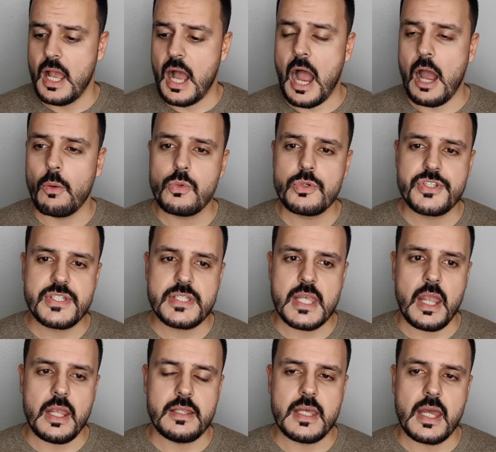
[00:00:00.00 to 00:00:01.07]
I would
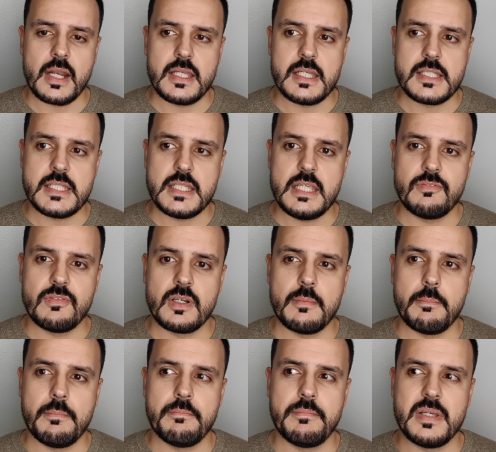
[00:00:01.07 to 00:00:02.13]
say that it's even a
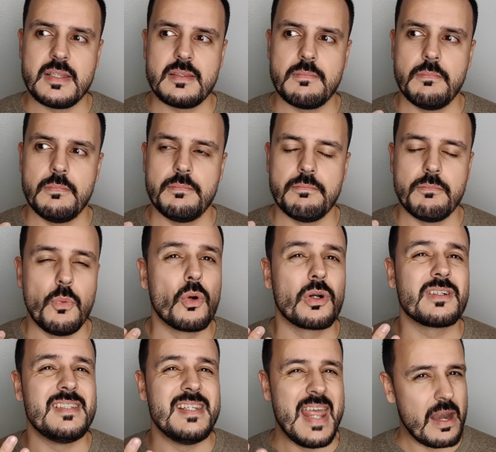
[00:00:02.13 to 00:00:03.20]
bit more
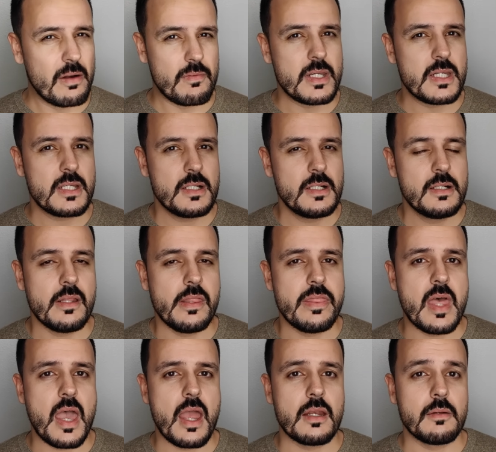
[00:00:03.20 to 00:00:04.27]
daring
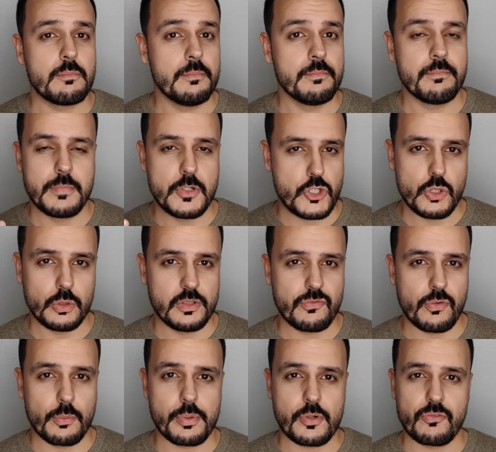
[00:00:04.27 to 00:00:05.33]
than Patchouli
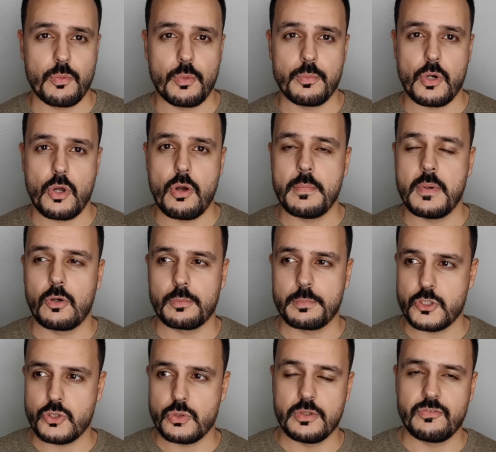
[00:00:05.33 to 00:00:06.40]
from Profumo Roma or
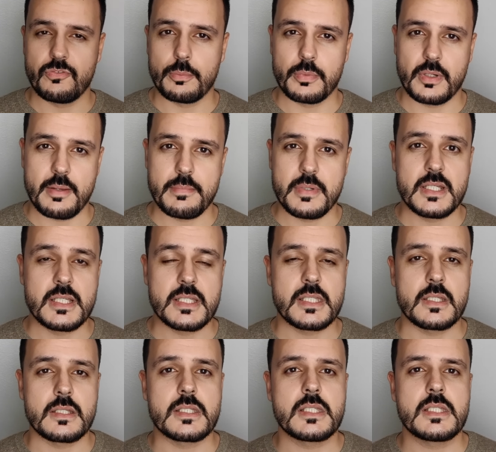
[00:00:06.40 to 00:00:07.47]
Patchouli from
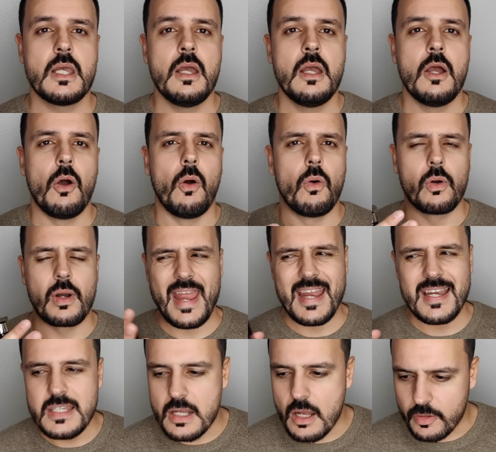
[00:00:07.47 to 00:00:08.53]
Reminiscence or
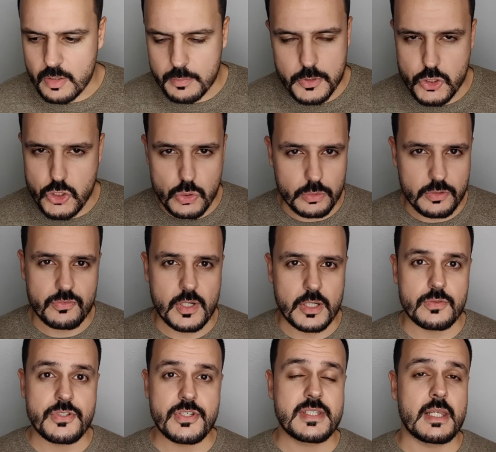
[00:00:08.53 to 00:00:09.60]
any other Patchouli
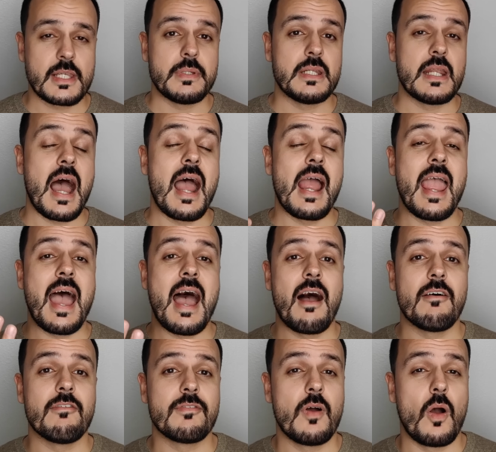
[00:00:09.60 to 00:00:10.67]
fragrances. I mean, I
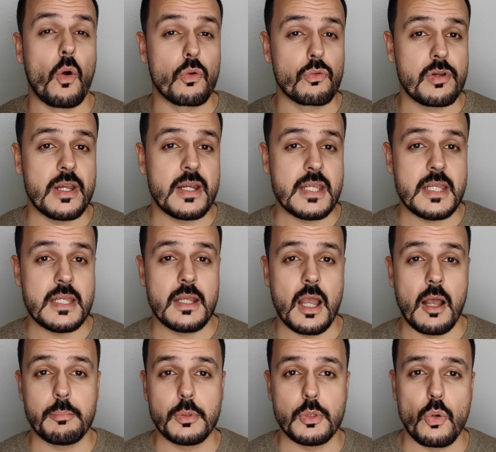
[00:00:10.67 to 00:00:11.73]
have already
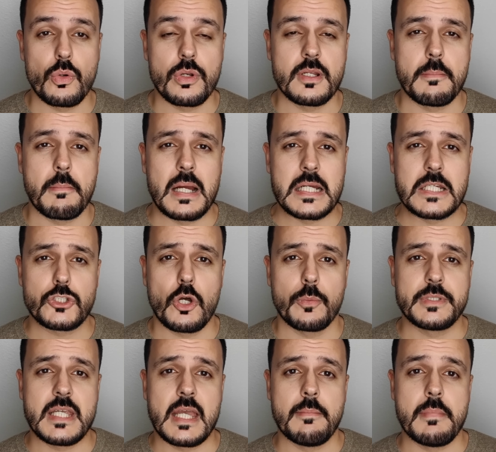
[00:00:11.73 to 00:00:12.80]
uploaded my top
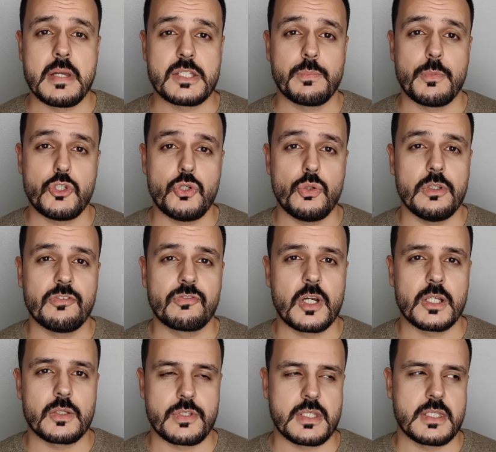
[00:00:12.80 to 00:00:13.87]
10 best Patchouli
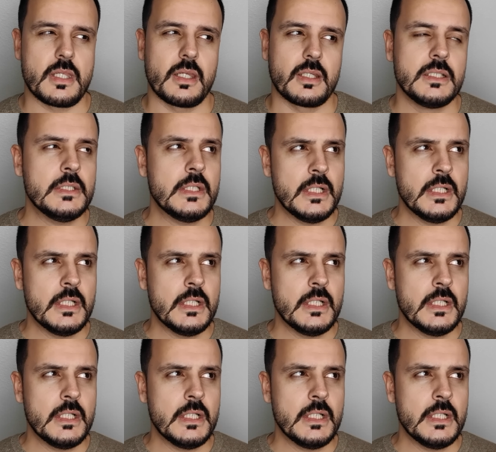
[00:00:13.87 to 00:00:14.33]
fragrances like